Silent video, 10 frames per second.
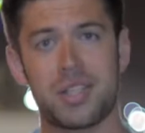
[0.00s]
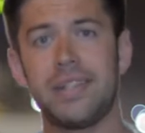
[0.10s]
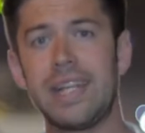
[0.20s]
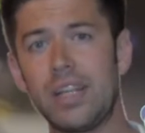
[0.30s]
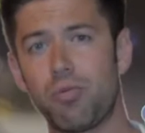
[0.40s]
to
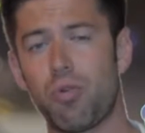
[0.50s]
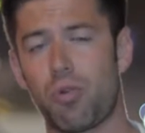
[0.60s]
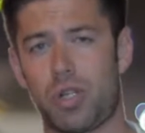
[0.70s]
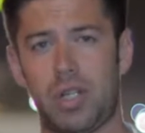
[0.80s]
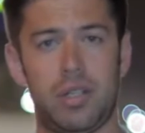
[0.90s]

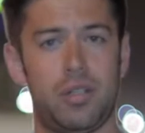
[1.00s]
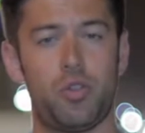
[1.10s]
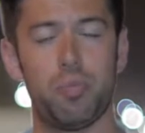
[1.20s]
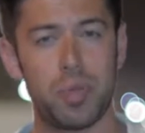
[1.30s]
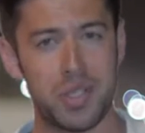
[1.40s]
networking,
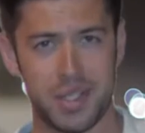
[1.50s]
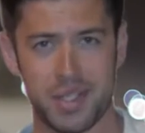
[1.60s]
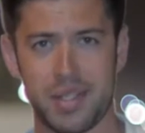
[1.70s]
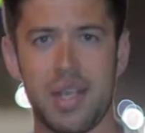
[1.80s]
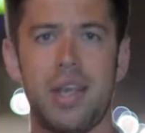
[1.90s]
to
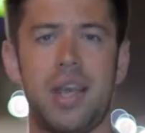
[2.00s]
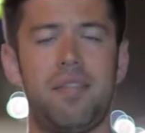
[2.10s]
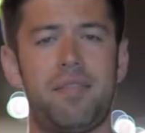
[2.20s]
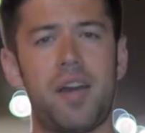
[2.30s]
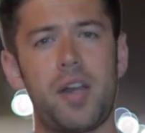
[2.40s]
business
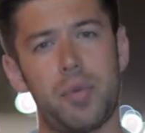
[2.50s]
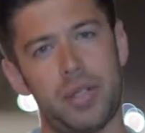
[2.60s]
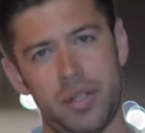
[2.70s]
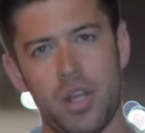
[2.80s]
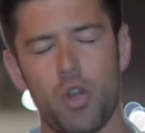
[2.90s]

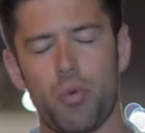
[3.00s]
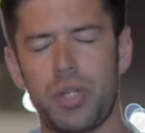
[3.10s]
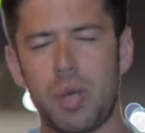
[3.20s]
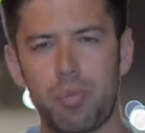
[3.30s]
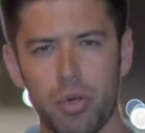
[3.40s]
environment.
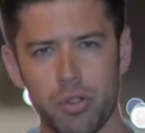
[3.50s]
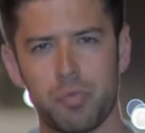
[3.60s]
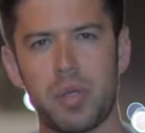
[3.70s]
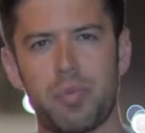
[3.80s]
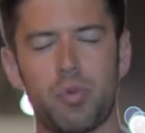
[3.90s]
When you
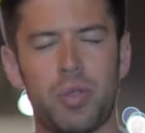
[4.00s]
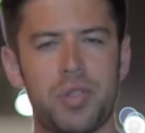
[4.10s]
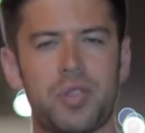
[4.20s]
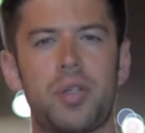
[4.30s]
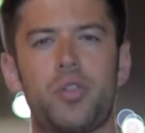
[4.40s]
approach people, when you
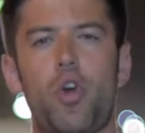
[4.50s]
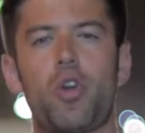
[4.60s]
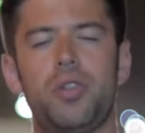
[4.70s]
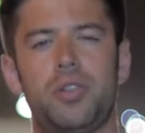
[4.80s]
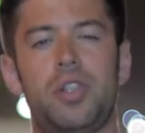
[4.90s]
start
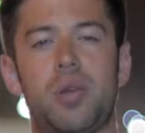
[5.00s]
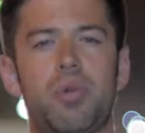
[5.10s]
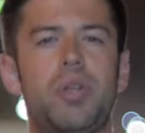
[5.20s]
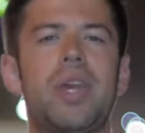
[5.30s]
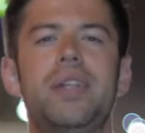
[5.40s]
talking to them,
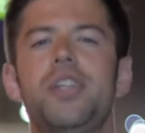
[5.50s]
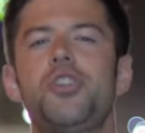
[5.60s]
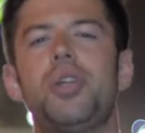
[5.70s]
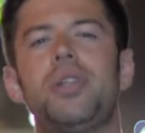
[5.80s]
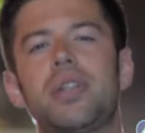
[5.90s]
when you
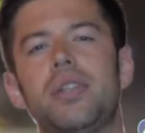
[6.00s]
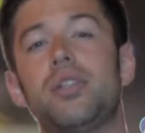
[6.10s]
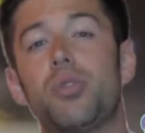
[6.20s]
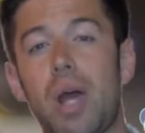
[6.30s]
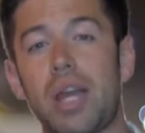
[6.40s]
initiate that
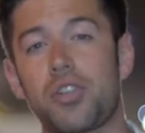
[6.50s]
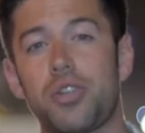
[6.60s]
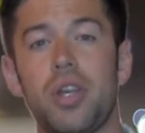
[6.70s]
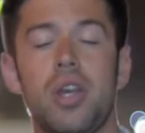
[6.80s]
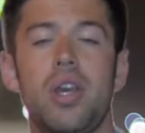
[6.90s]

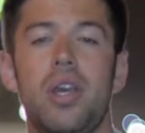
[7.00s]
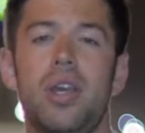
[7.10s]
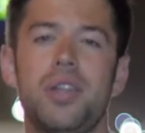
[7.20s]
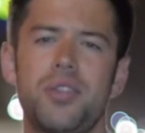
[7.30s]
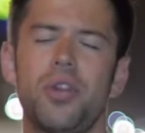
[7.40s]
interaction,
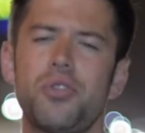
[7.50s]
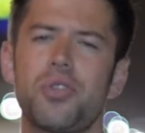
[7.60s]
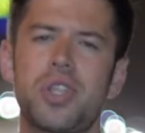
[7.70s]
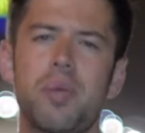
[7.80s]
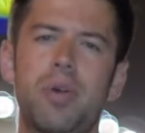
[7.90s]
it's not
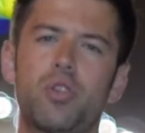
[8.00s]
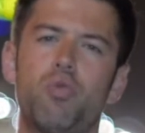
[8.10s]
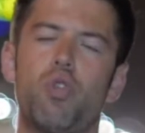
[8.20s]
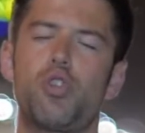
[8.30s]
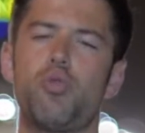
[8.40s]
just about
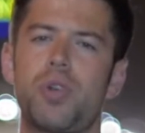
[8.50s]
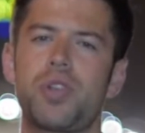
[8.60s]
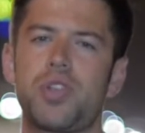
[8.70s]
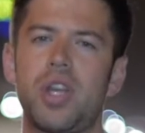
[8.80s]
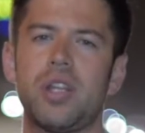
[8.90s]
what you are
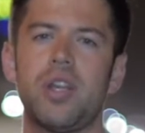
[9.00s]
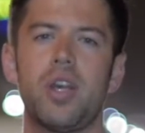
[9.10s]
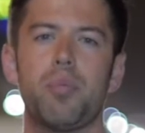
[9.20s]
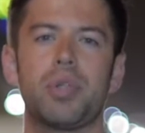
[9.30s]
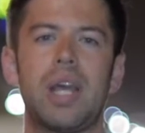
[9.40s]
saying,
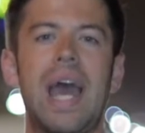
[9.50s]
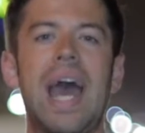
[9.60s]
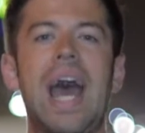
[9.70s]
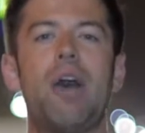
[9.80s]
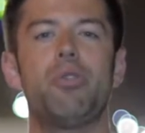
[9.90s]
but
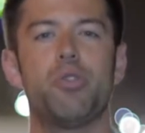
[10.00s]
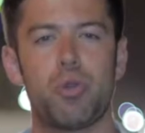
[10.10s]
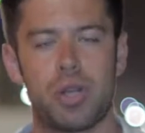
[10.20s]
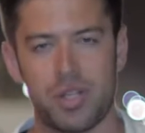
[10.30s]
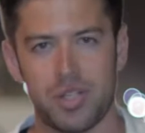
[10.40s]
how
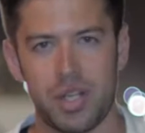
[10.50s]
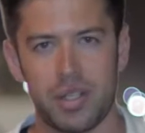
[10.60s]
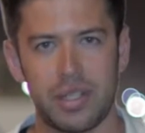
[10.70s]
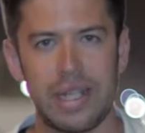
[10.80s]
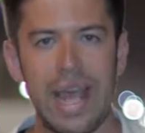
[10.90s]
you are
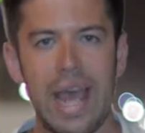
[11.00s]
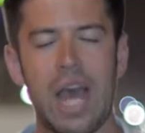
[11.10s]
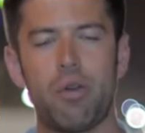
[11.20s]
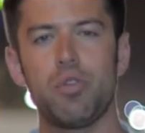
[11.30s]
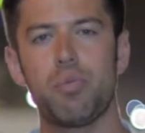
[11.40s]
saying it,
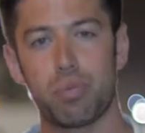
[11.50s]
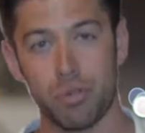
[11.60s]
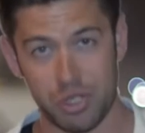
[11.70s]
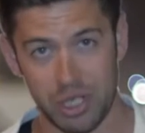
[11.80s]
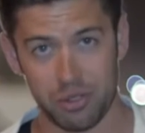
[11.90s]
how you
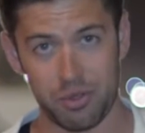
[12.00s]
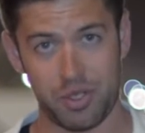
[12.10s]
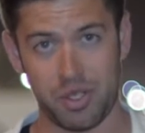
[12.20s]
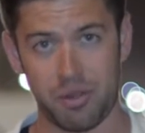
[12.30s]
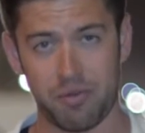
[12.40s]
project
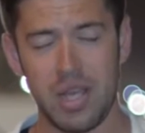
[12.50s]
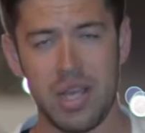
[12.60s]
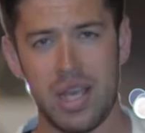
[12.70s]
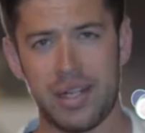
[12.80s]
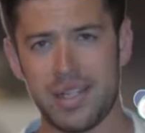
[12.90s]
yourself.
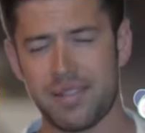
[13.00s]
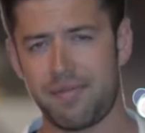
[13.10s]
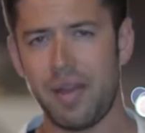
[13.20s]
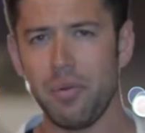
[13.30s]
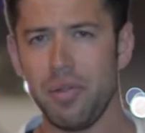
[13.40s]
And it's
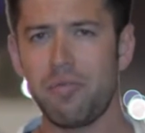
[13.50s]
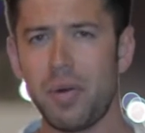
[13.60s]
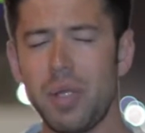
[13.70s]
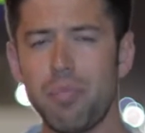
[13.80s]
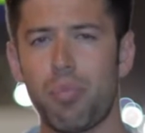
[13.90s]
very,
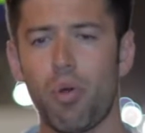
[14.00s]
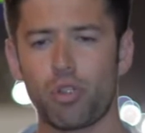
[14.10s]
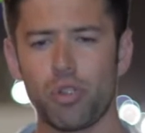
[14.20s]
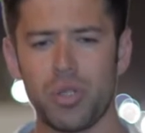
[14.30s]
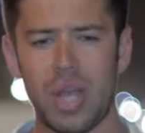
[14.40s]
very
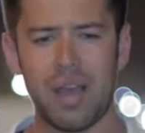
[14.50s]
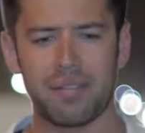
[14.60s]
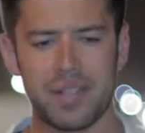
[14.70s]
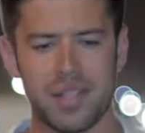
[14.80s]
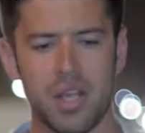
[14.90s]
important to
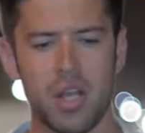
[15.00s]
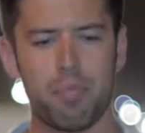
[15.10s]
have this